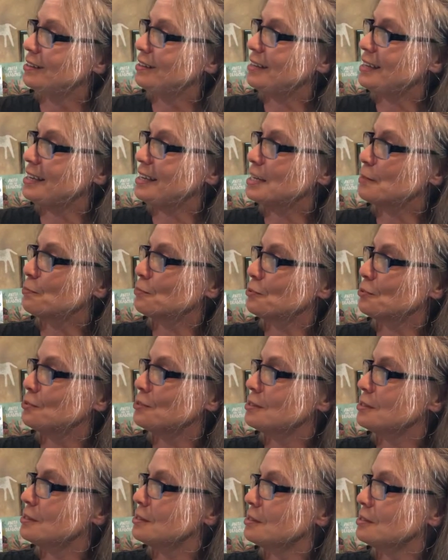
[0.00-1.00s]
They get
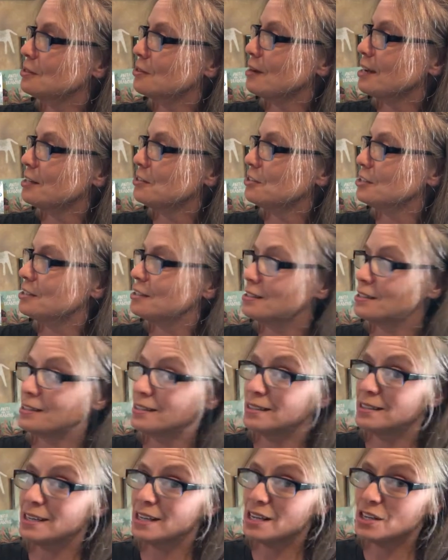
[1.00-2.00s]
bruises and scratches,
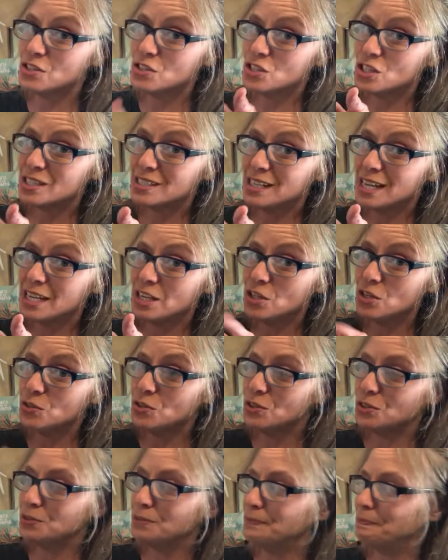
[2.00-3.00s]
just like you
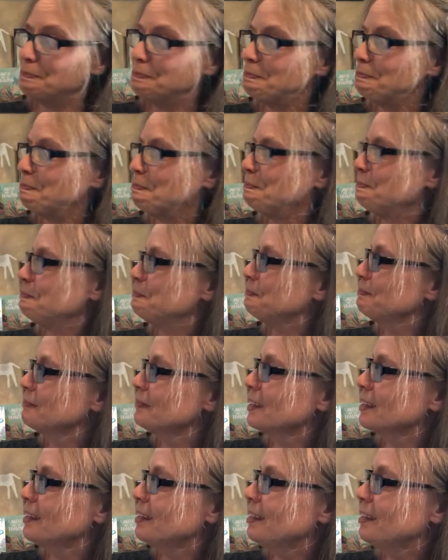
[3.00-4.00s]
do.
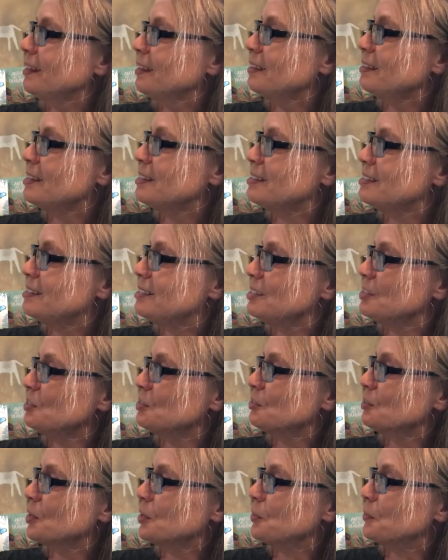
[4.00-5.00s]
They still
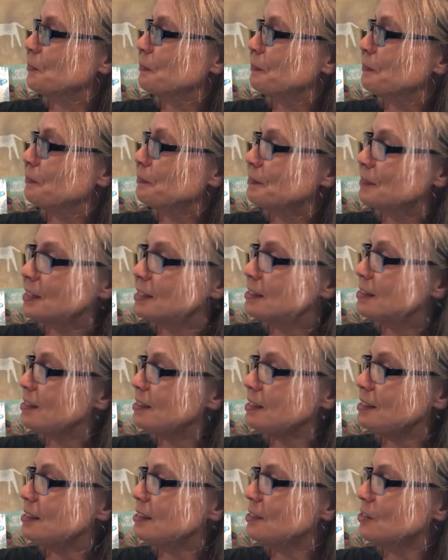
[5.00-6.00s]
grow.
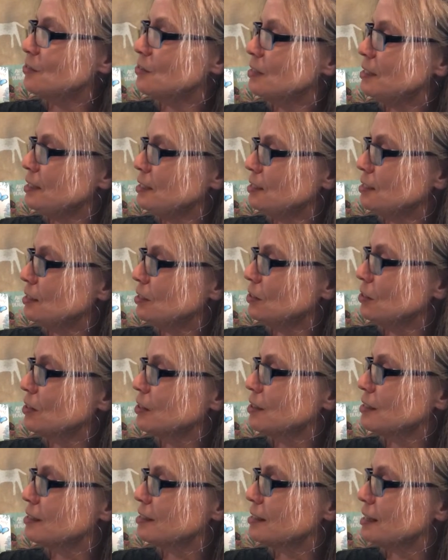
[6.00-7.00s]
Seeds don't need to
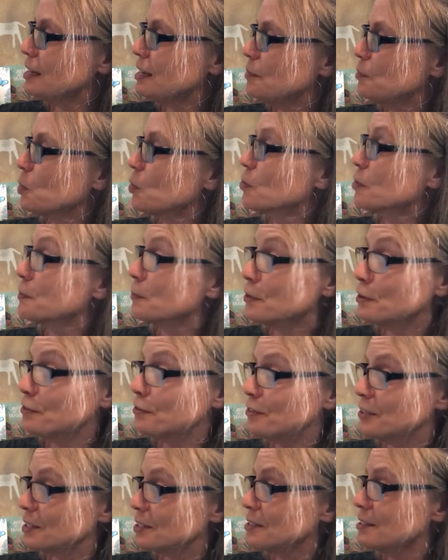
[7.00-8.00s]
look the same or
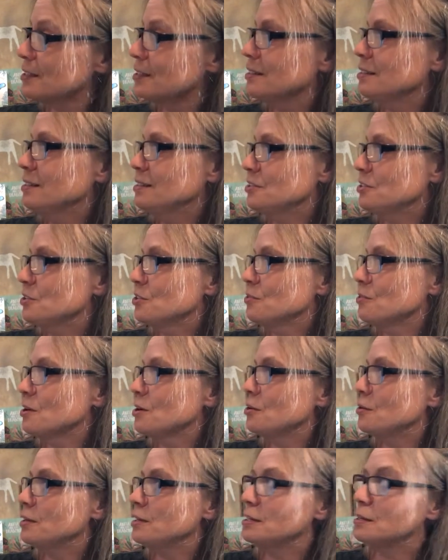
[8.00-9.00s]
perfect to
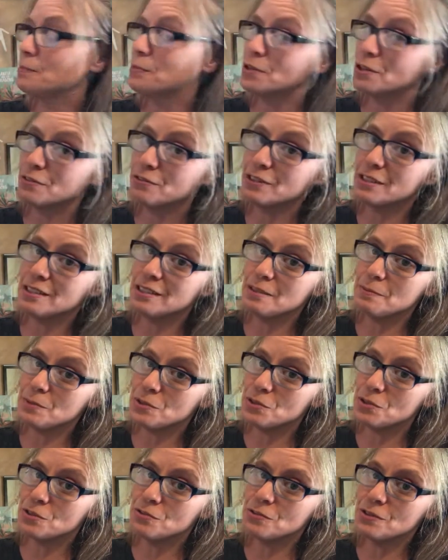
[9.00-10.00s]
grow into perfectly
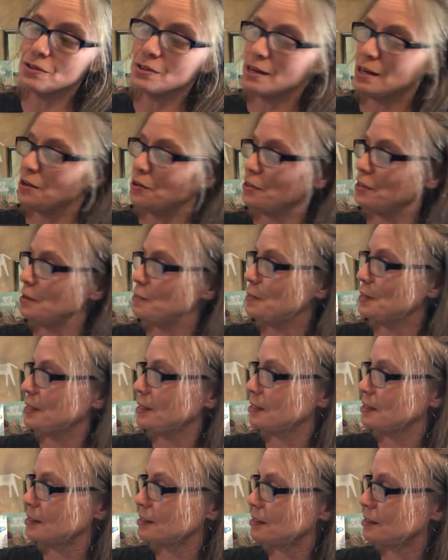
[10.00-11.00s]
beautiful, healthy
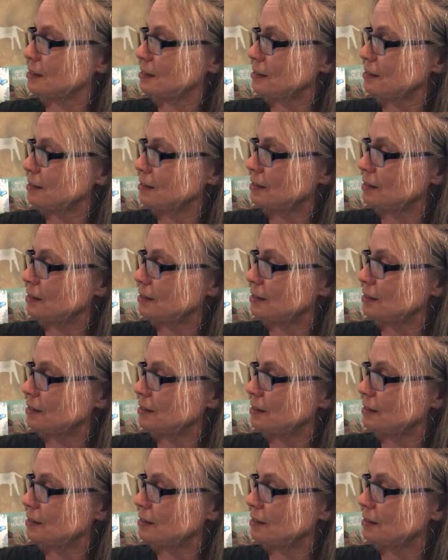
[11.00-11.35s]
plants.